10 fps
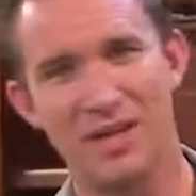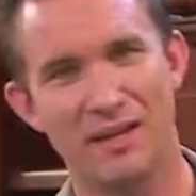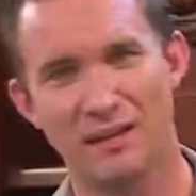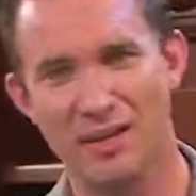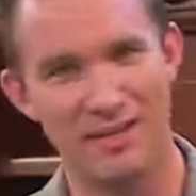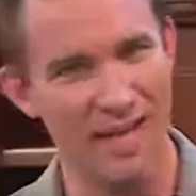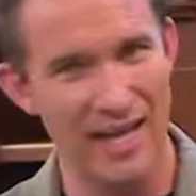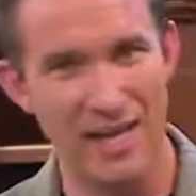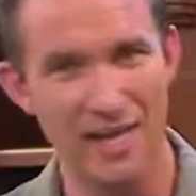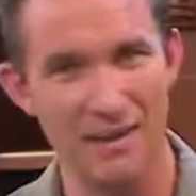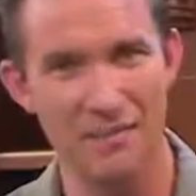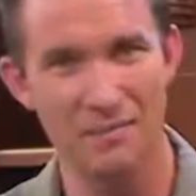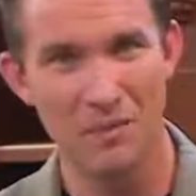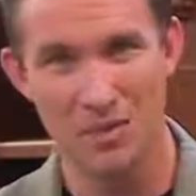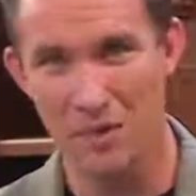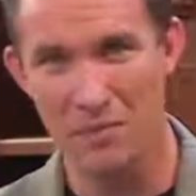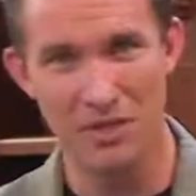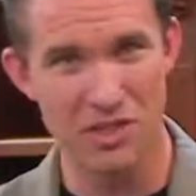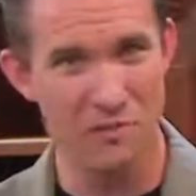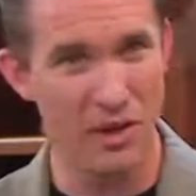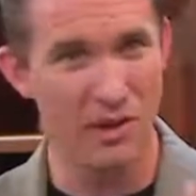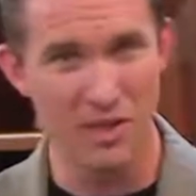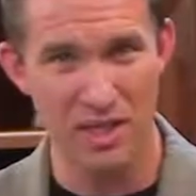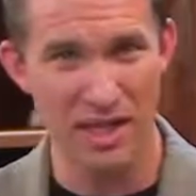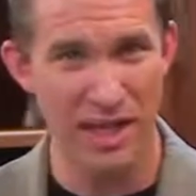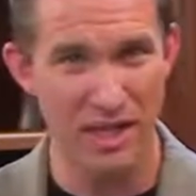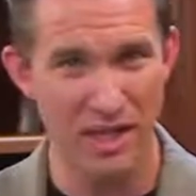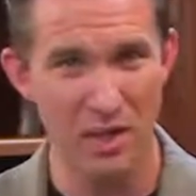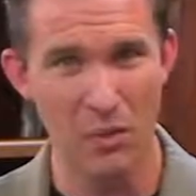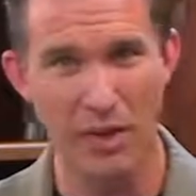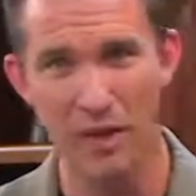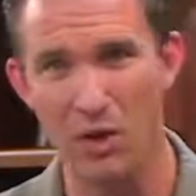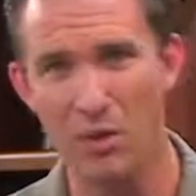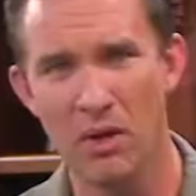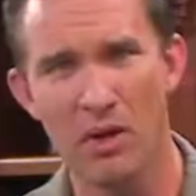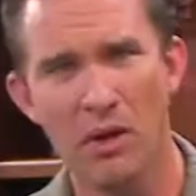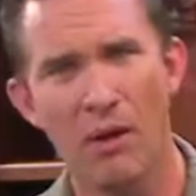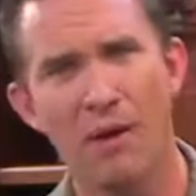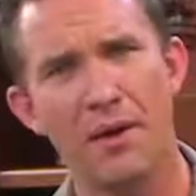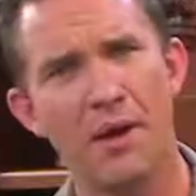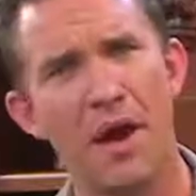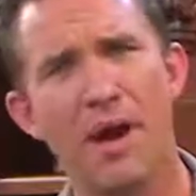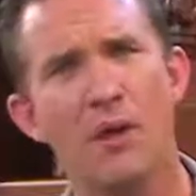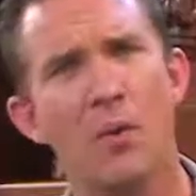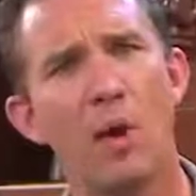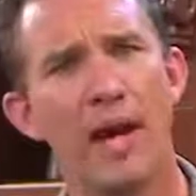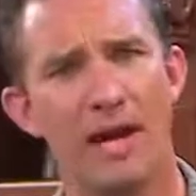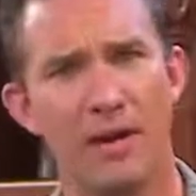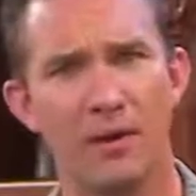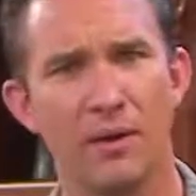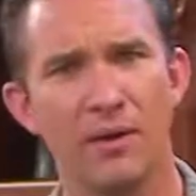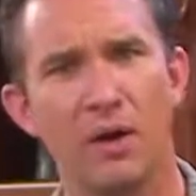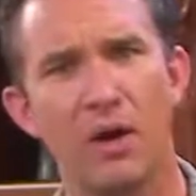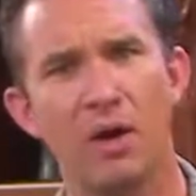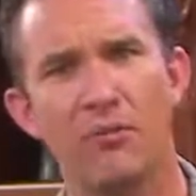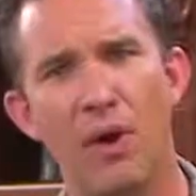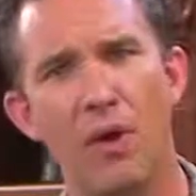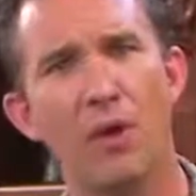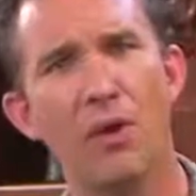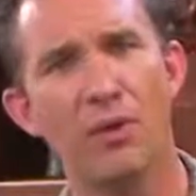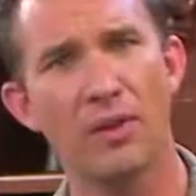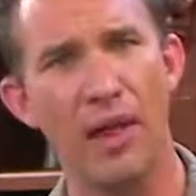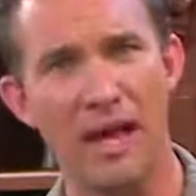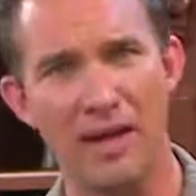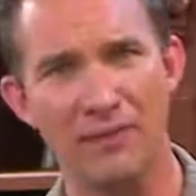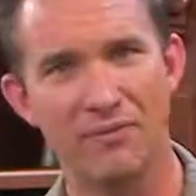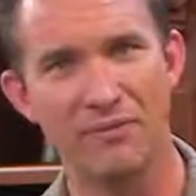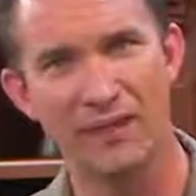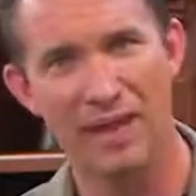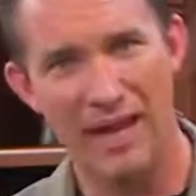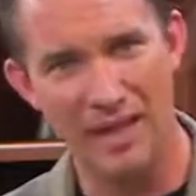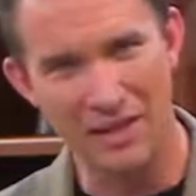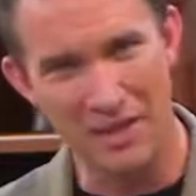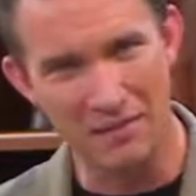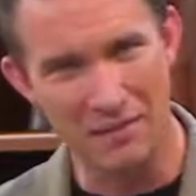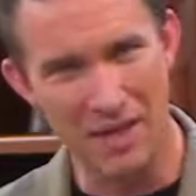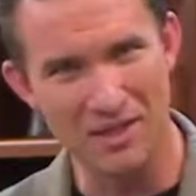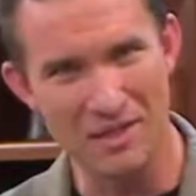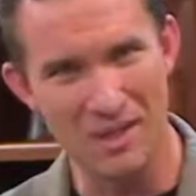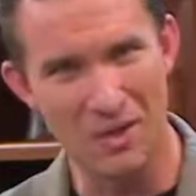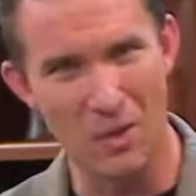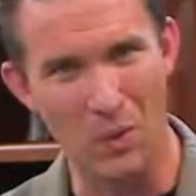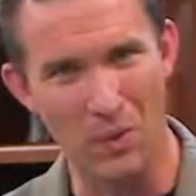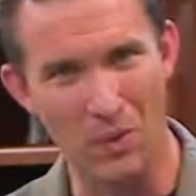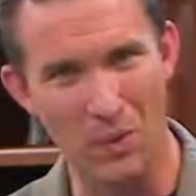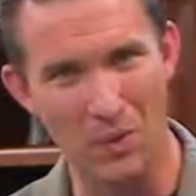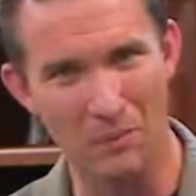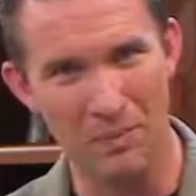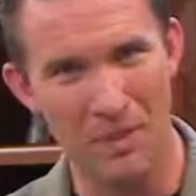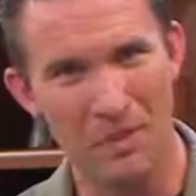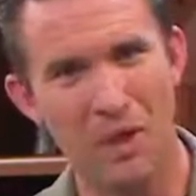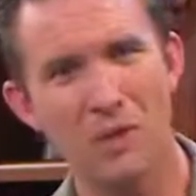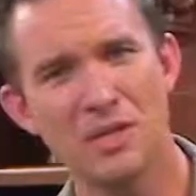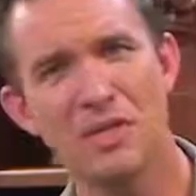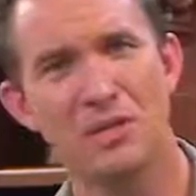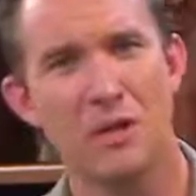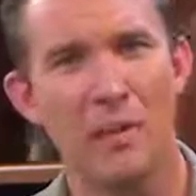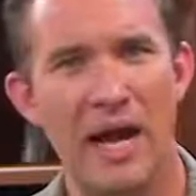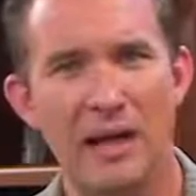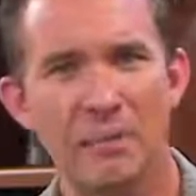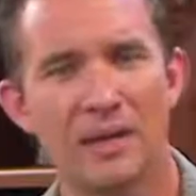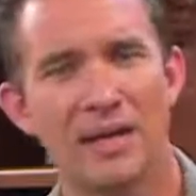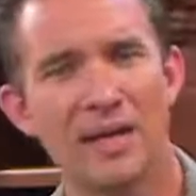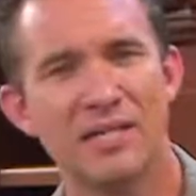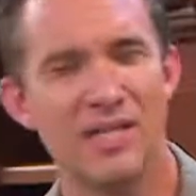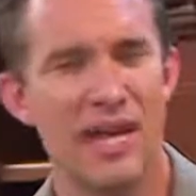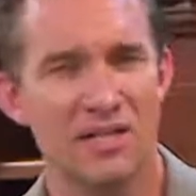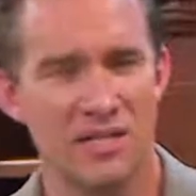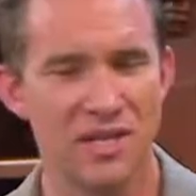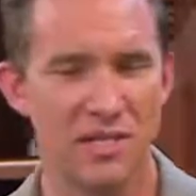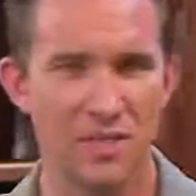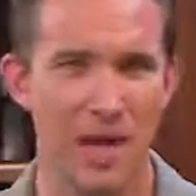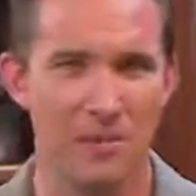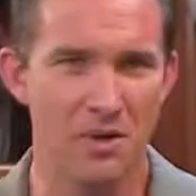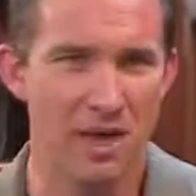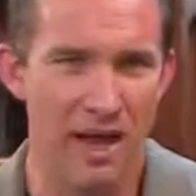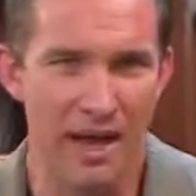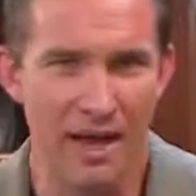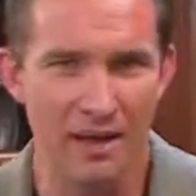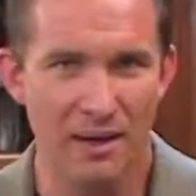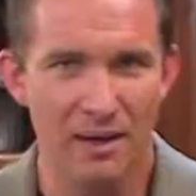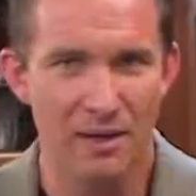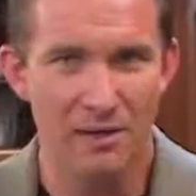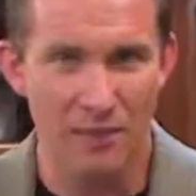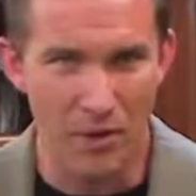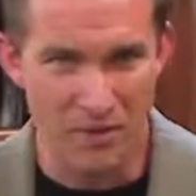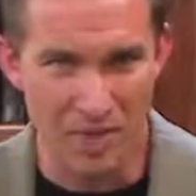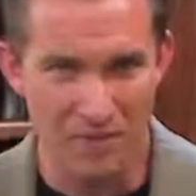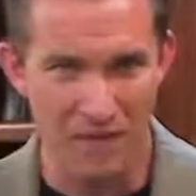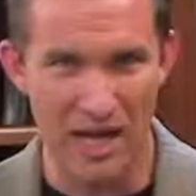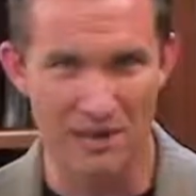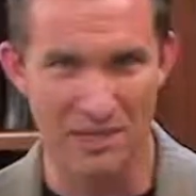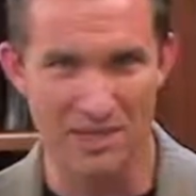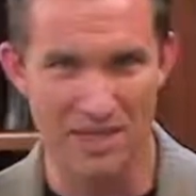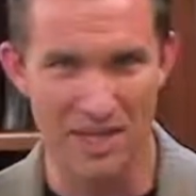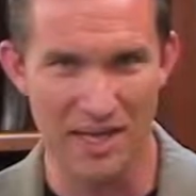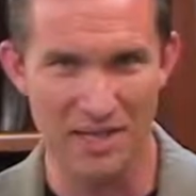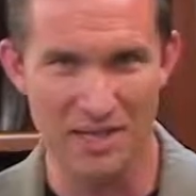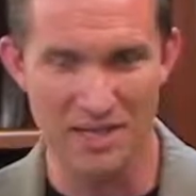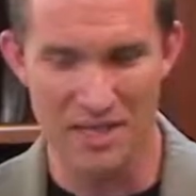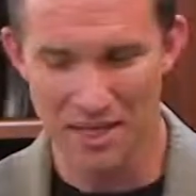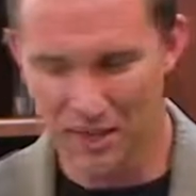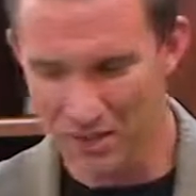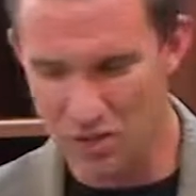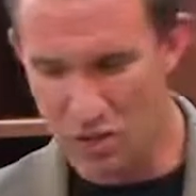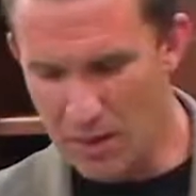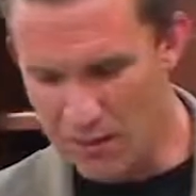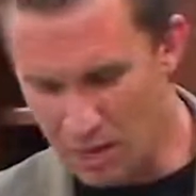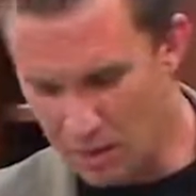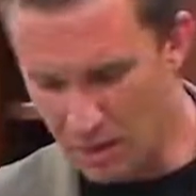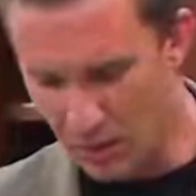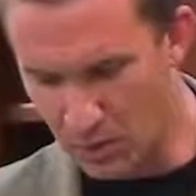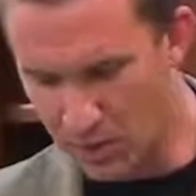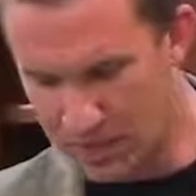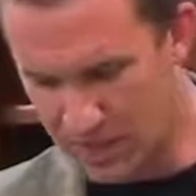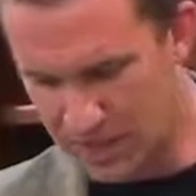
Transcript: that the dead, we're talking about spirits in the Hadean realm, are not aware of earth life and the events that are going on. Notice in your Bible, Ecclesiastes chapter 9, verses 5 and 6. The Scripture records